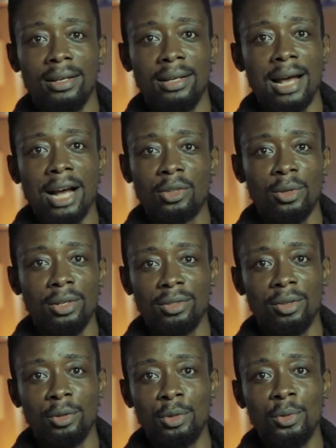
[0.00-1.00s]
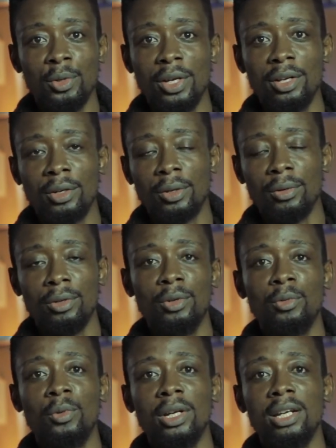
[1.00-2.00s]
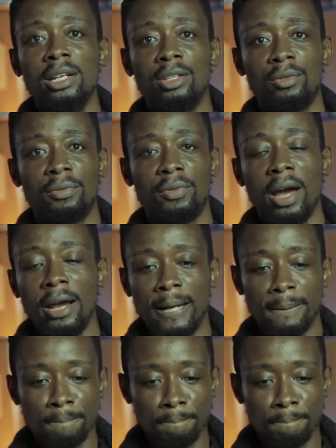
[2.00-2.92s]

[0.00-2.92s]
it actually does not do you any good. You really need to find